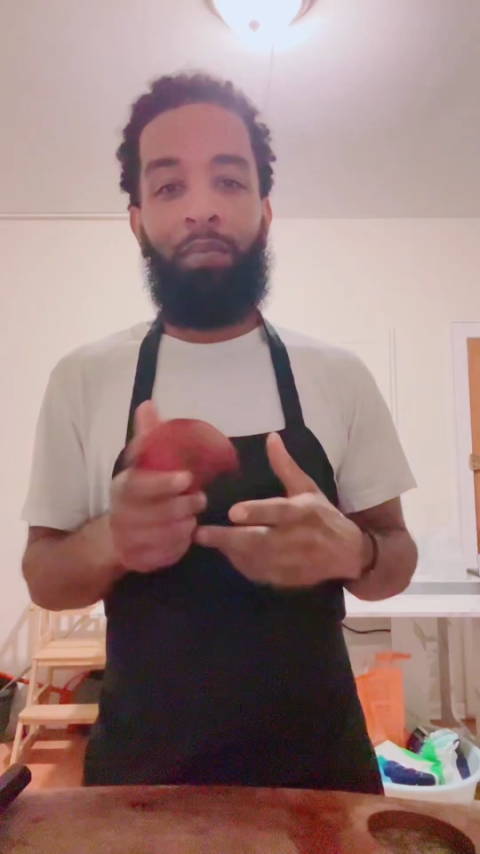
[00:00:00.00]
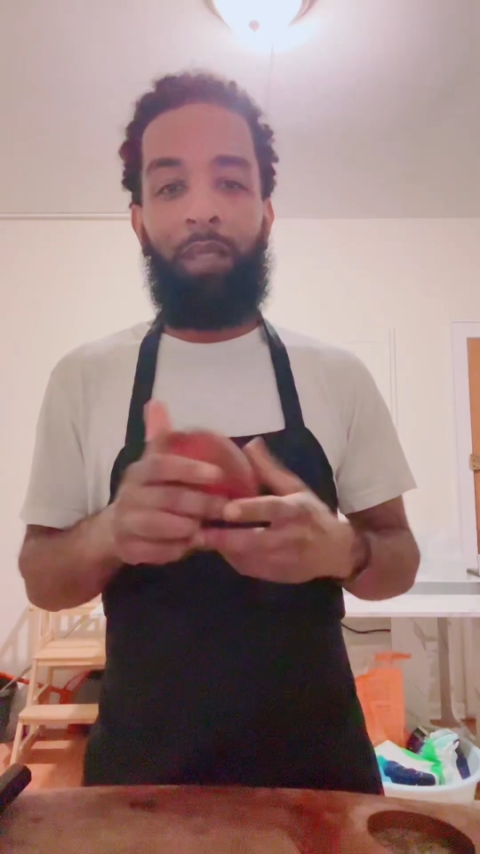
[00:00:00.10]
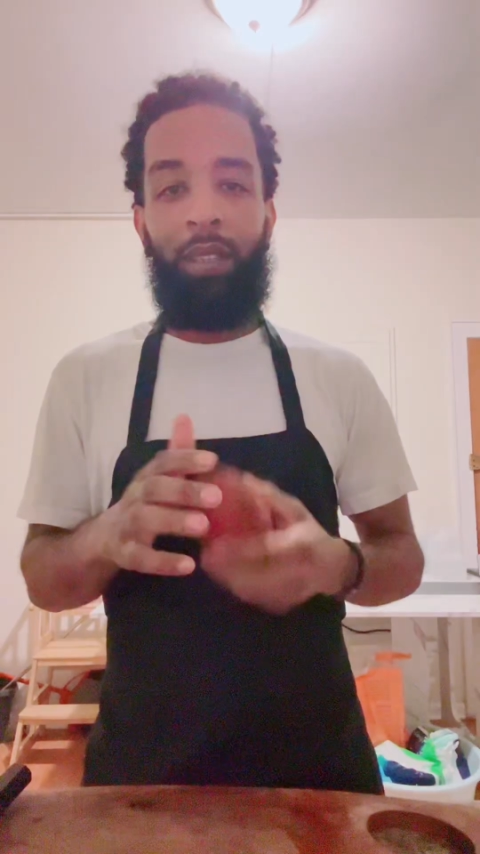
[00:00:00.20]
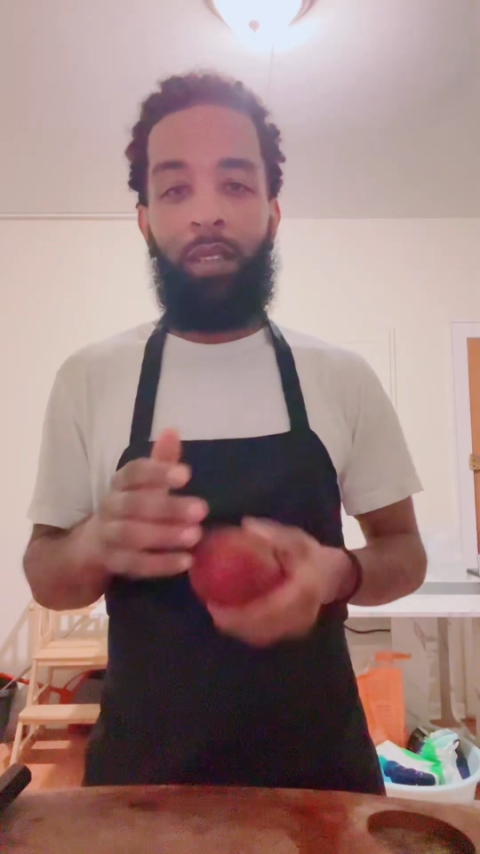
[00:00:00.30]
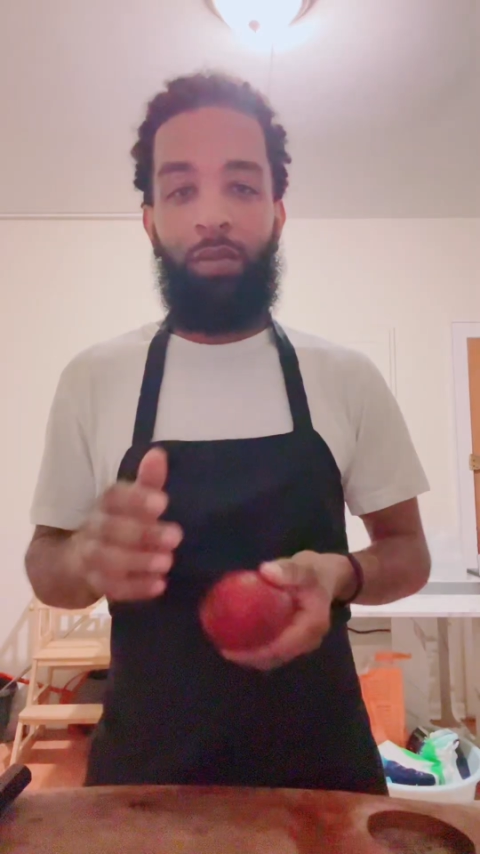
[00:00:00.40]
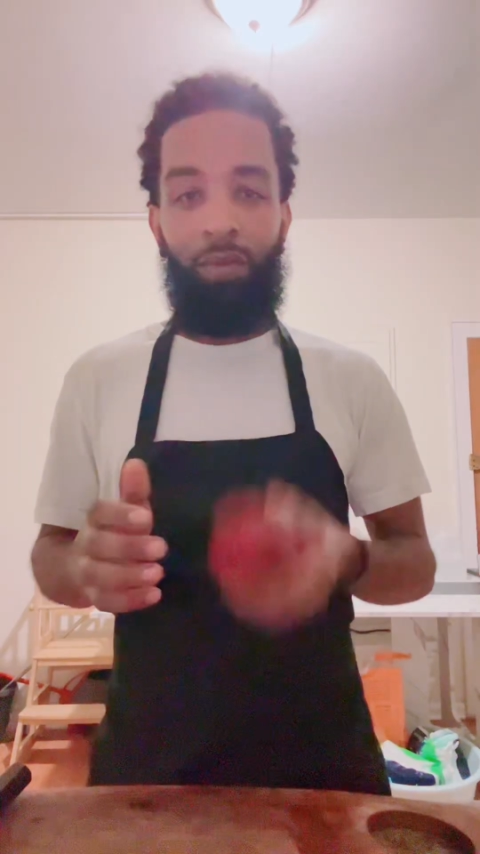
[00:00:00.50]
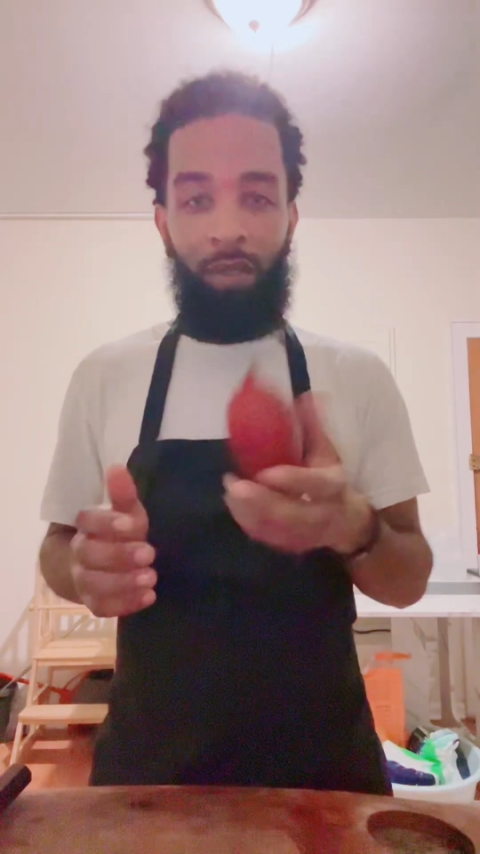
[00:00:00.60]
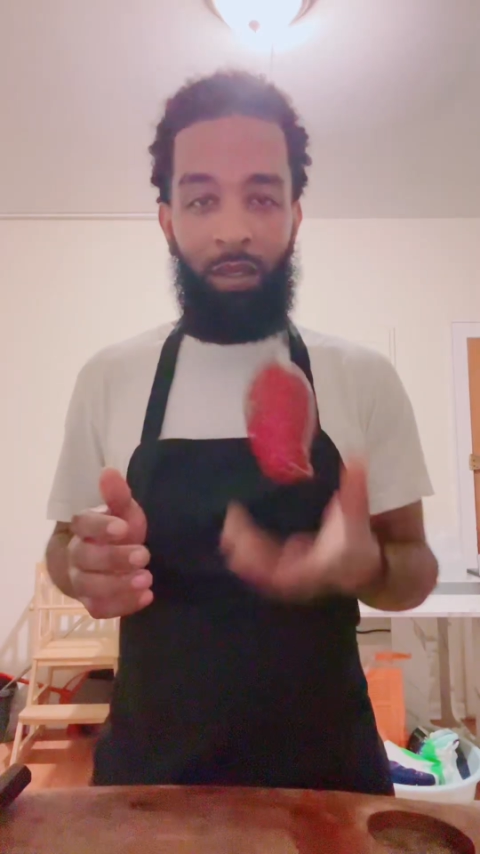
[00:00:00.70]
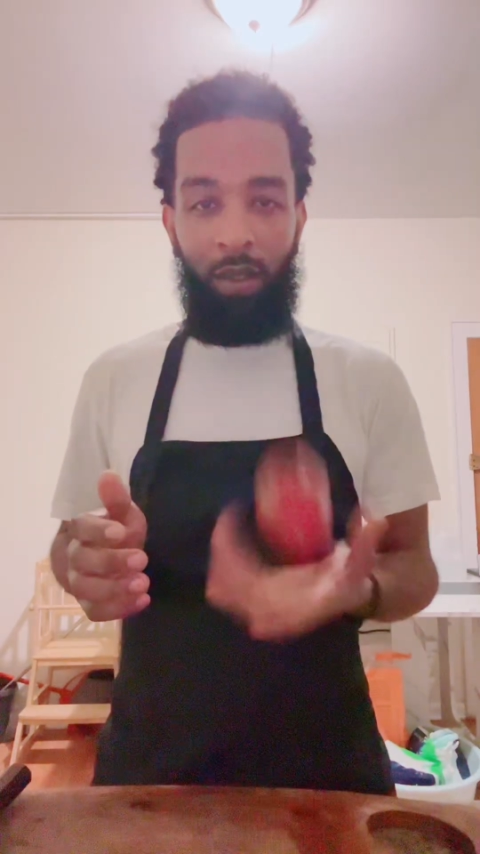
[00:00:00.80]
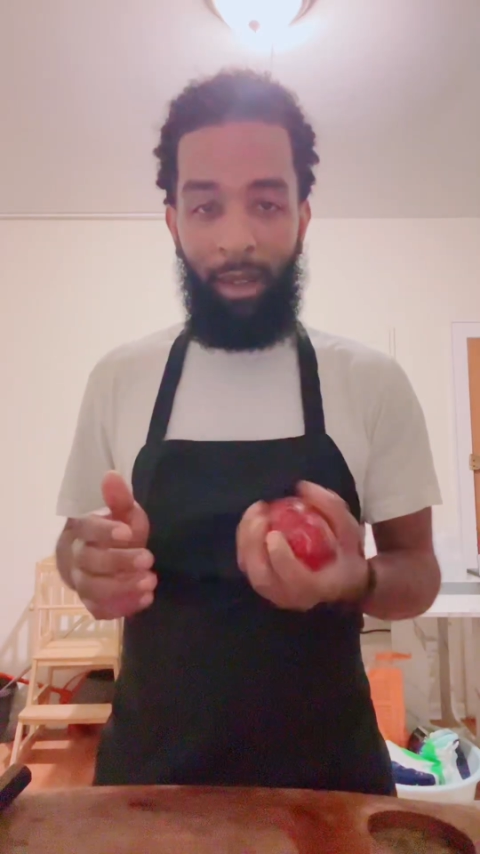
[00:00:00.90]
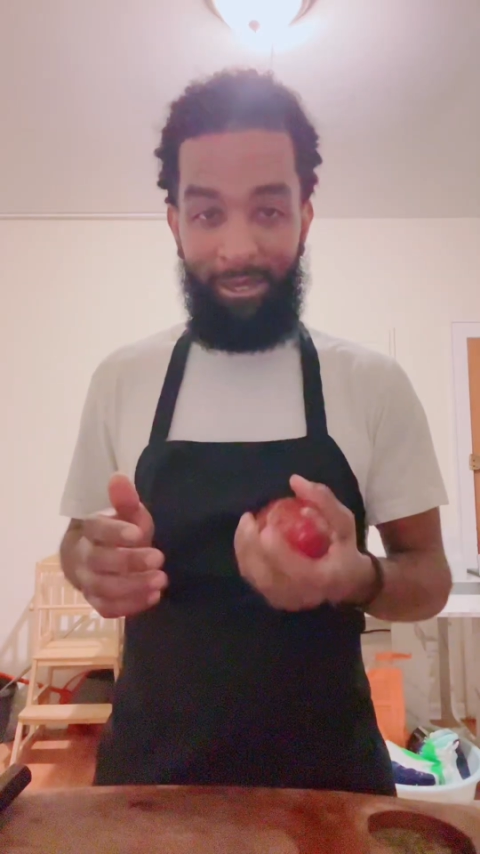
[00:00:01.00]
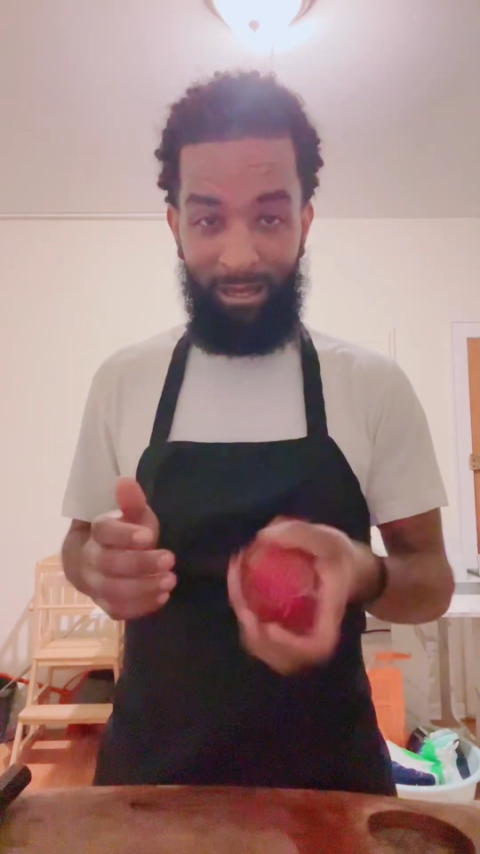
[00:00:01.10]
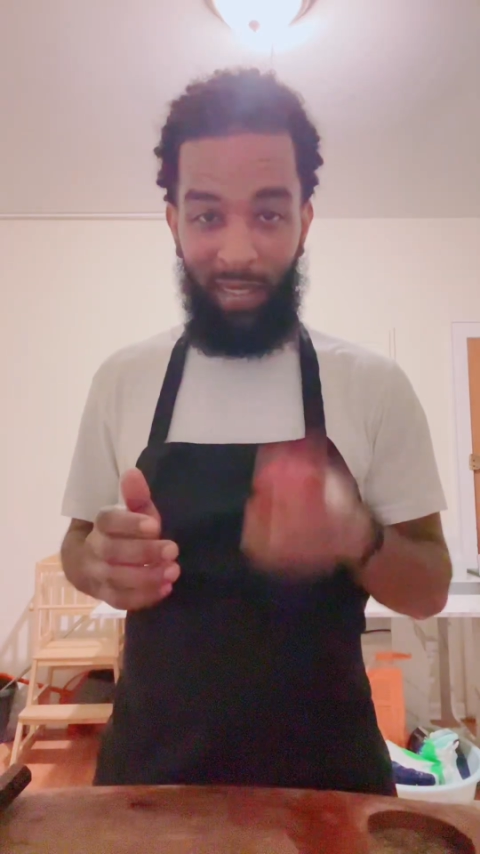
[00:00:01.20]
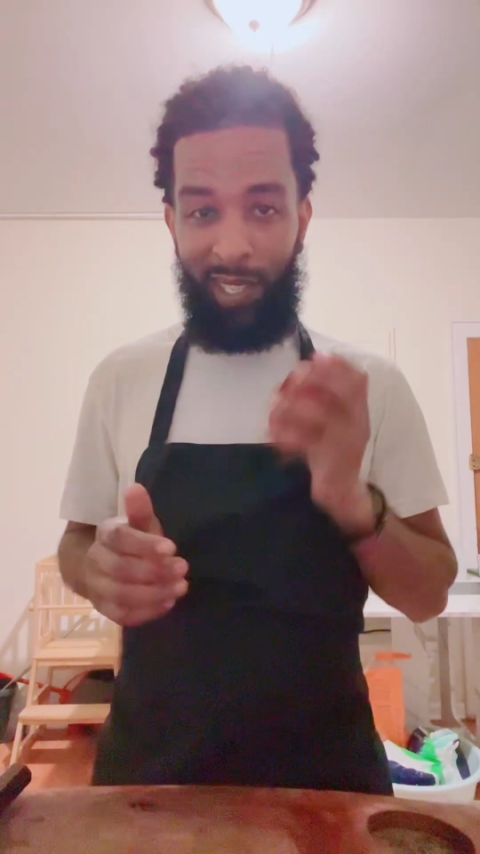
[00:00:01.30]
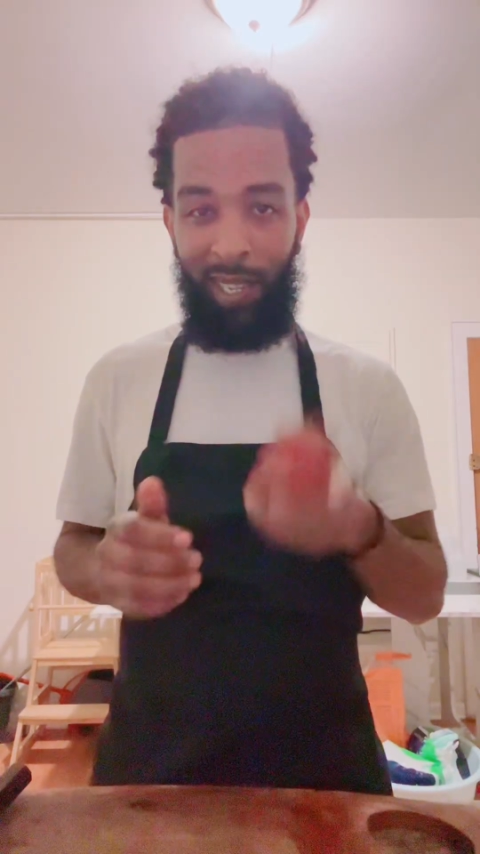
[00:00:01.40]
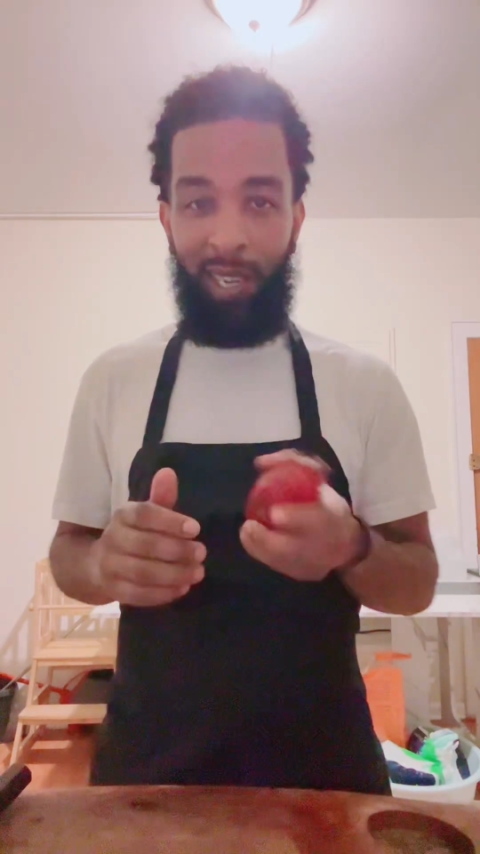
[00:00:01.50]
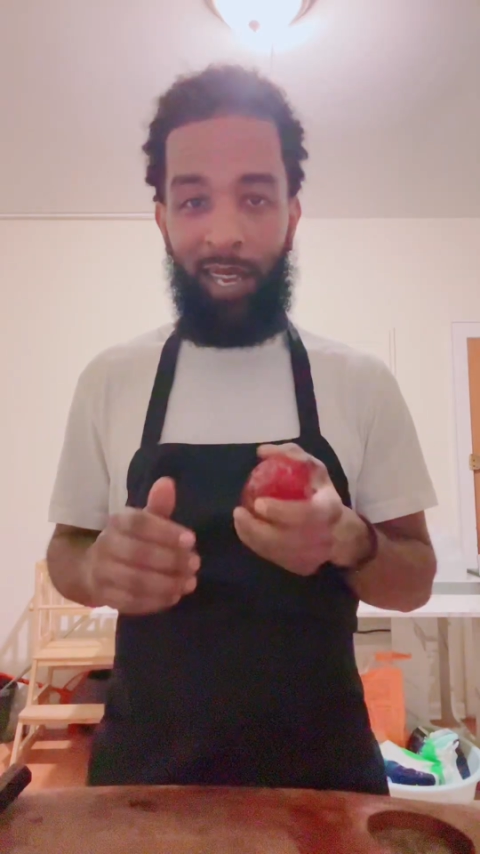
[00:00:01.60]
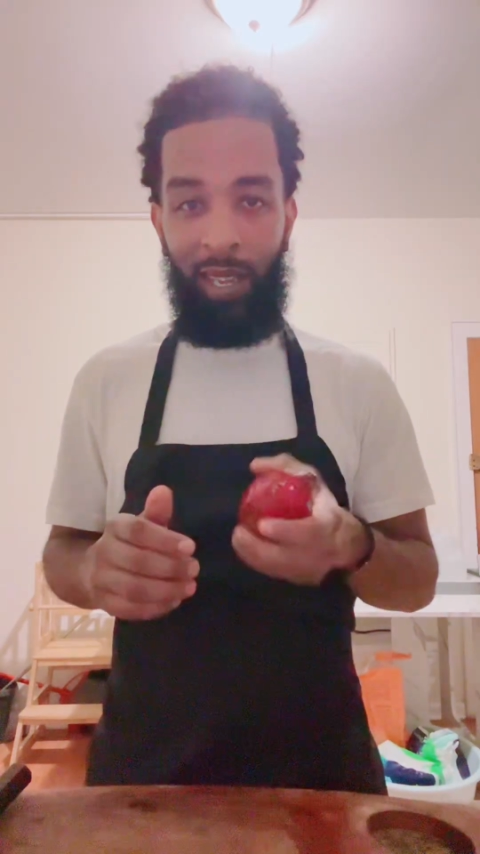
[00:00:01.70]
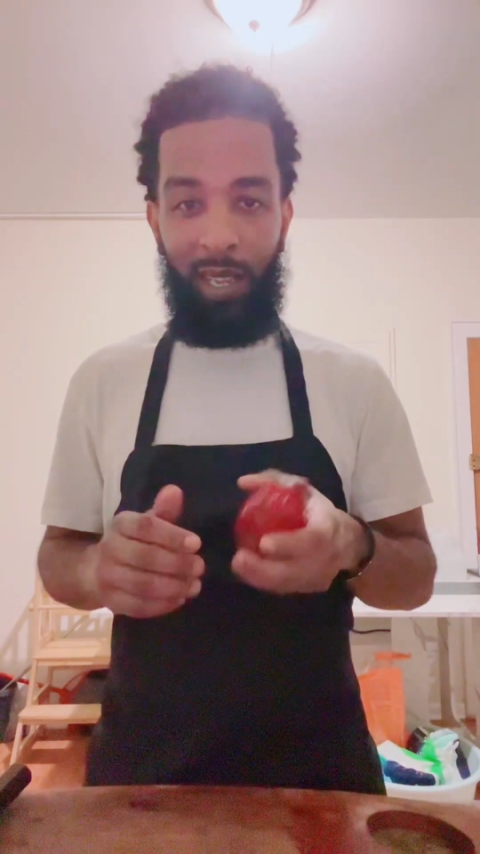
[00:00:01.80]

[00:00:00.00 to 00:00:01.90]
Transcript: potatoes today.